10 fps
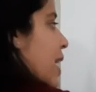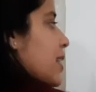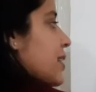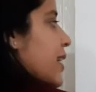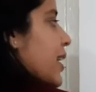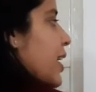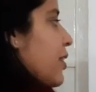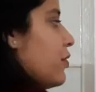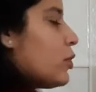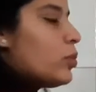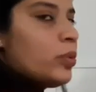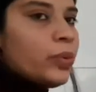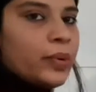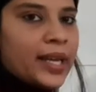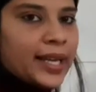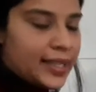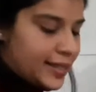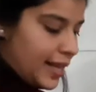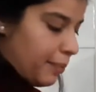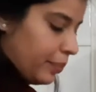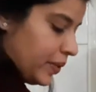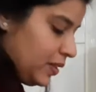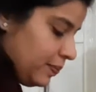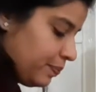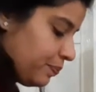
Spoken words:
as I give you an example,